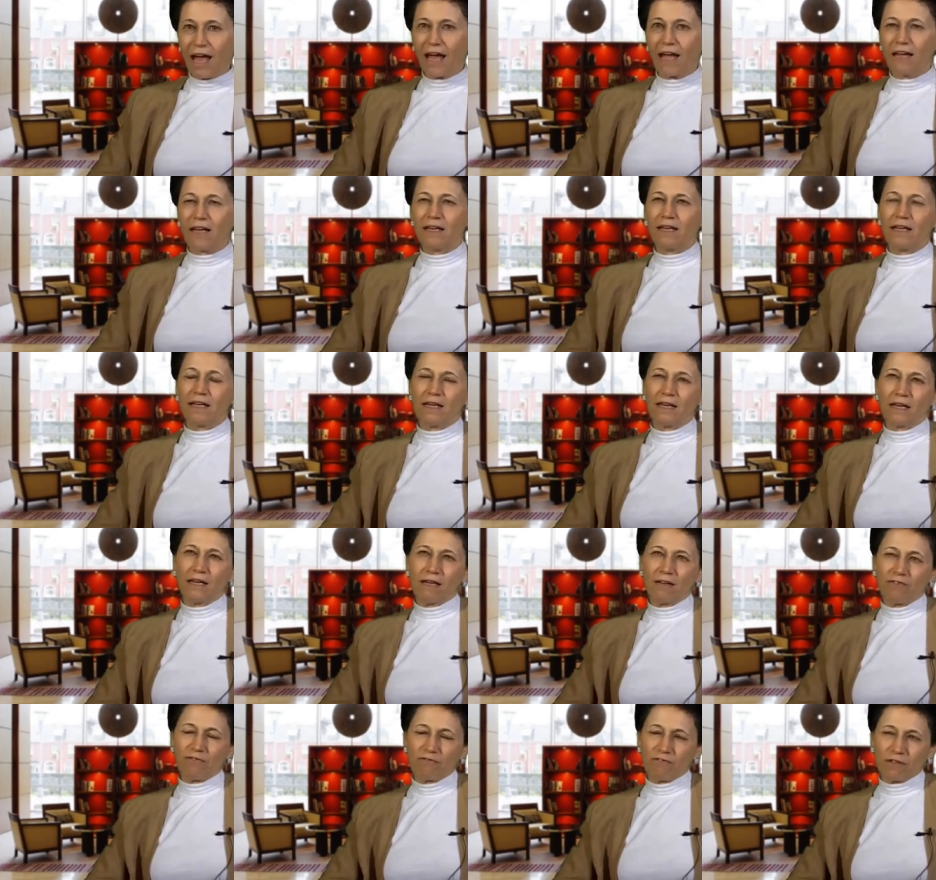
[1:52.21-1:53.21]
And
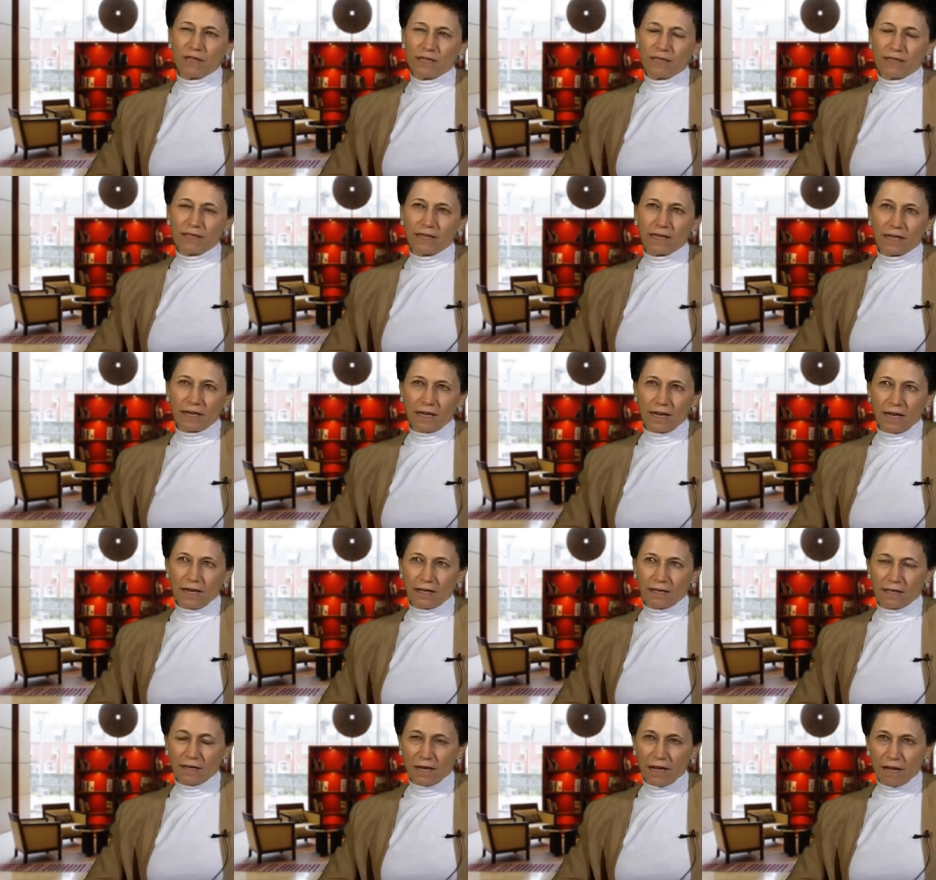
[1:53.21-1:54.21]
they feel they
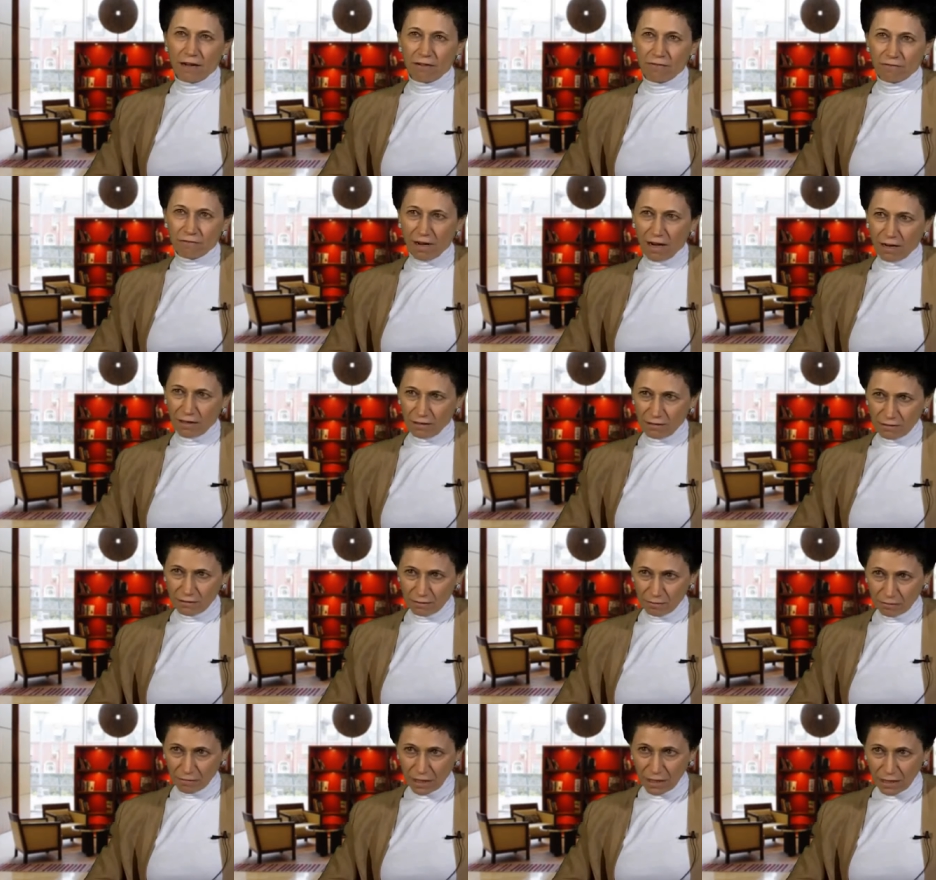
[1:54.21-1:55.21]
can have other
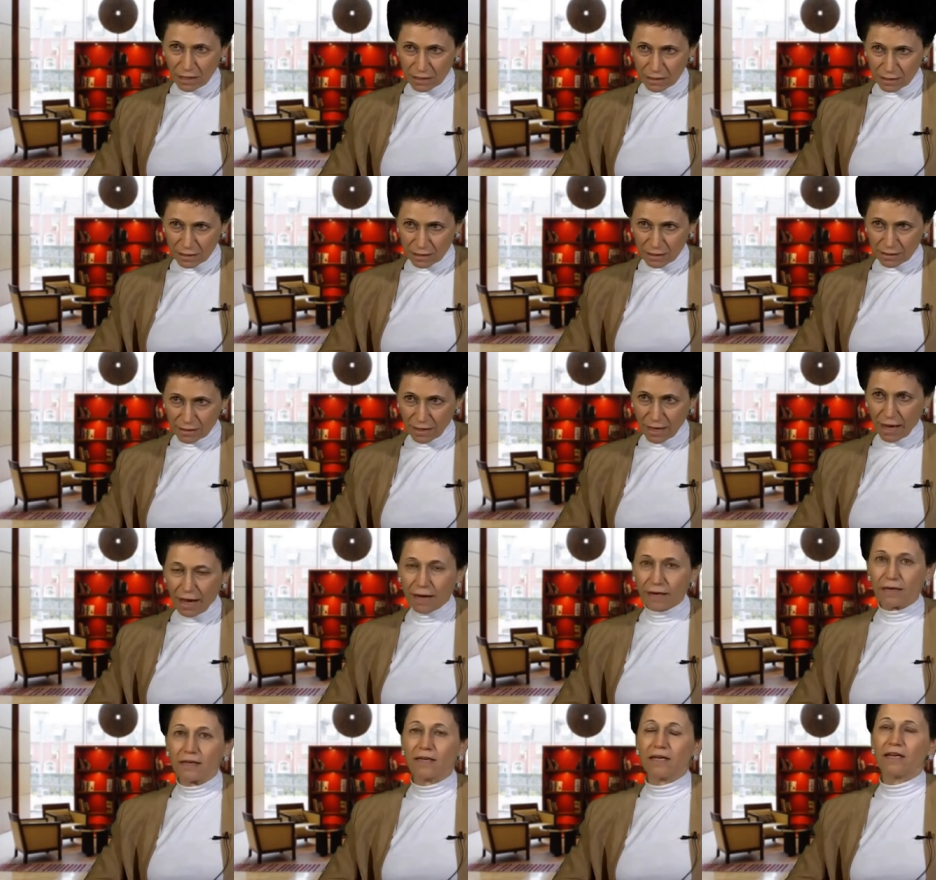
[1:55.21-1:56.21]
means
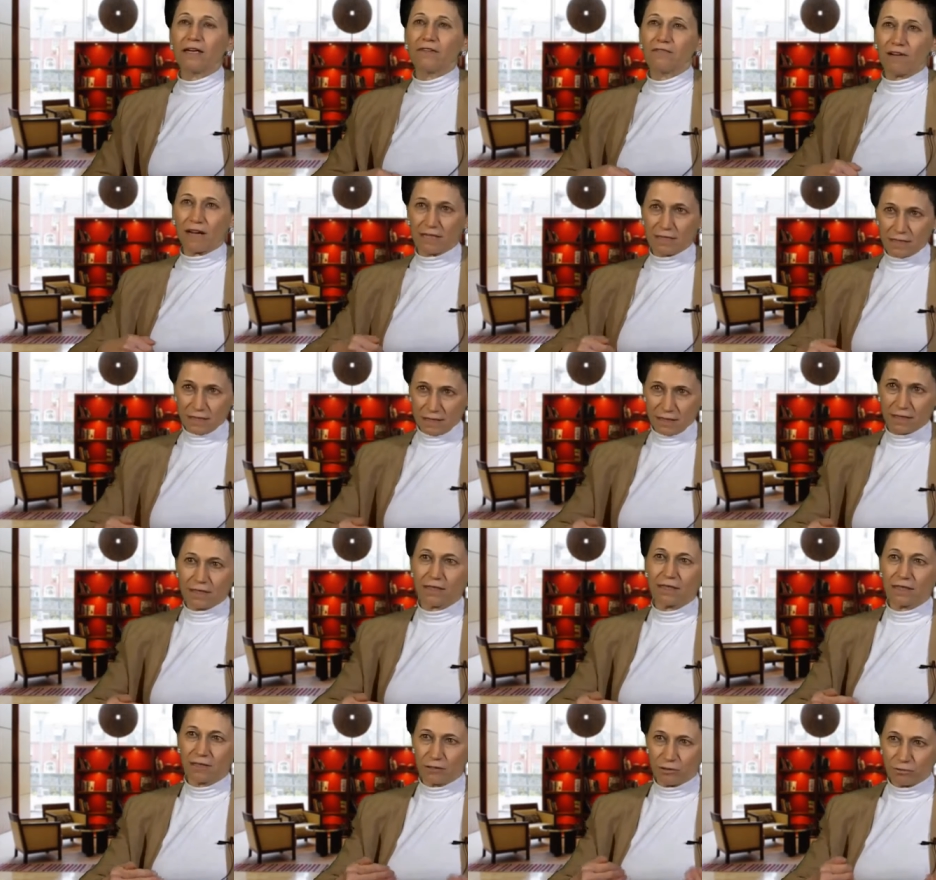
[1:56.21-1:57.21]
than
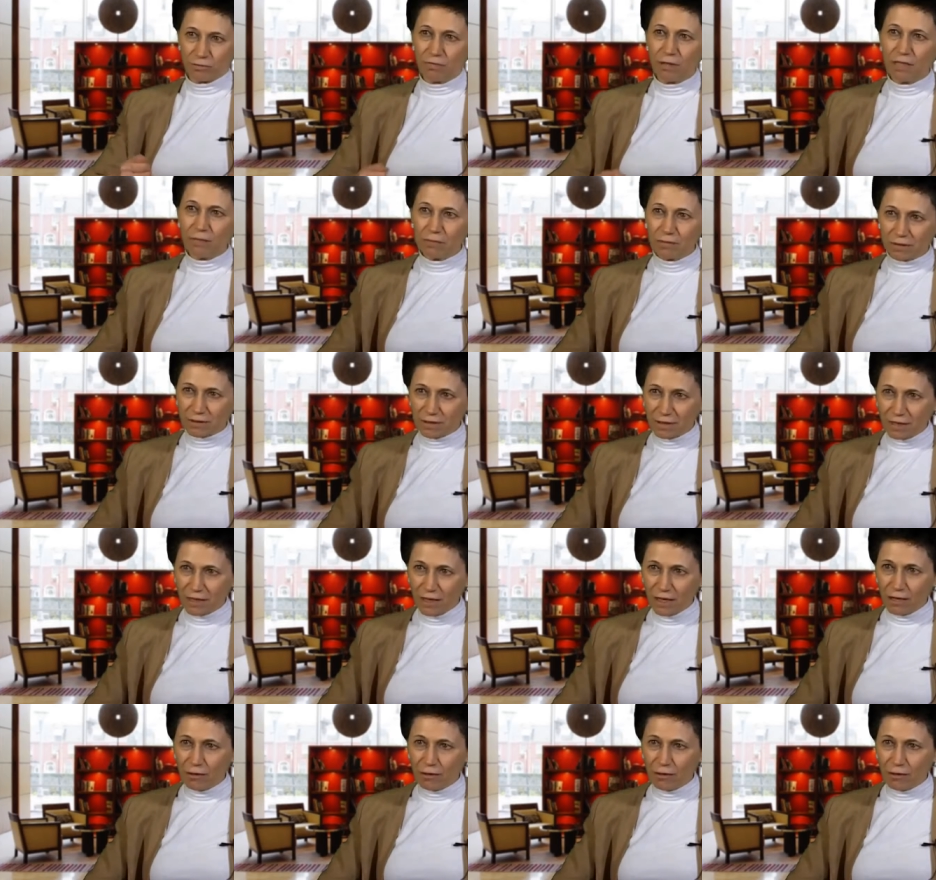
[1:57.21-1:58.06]
investing into people,